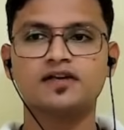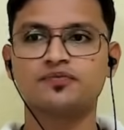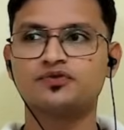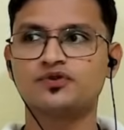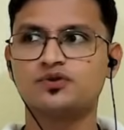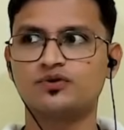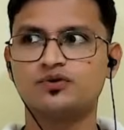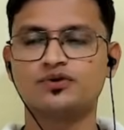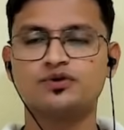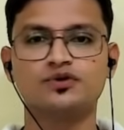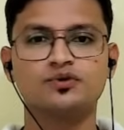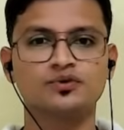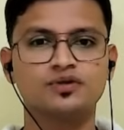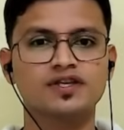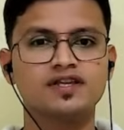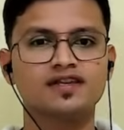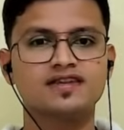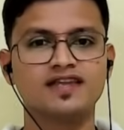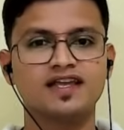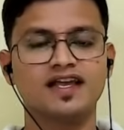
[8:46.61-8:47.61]
if you could do
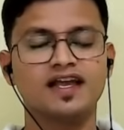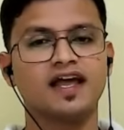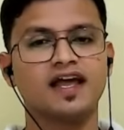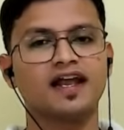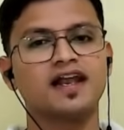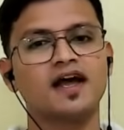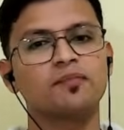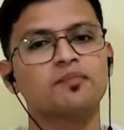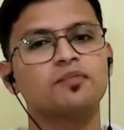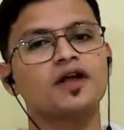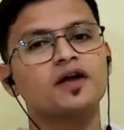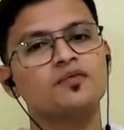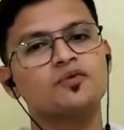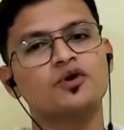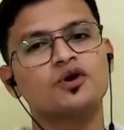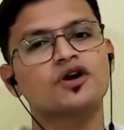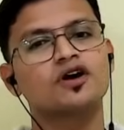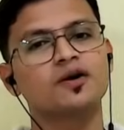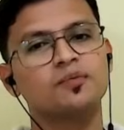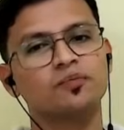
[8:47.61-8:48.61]
this thing and apply
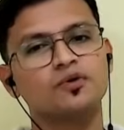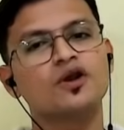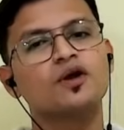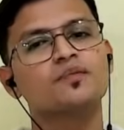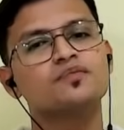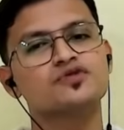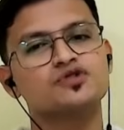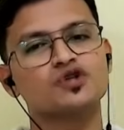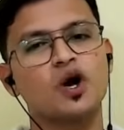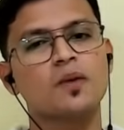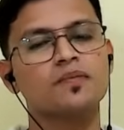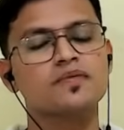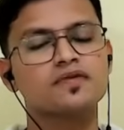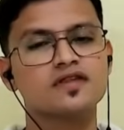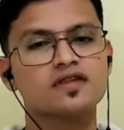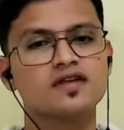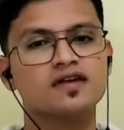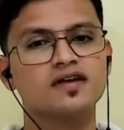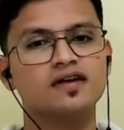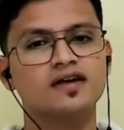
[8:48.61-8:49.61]
for a couple of
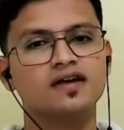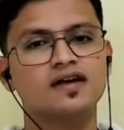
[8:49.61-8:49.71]
jobs,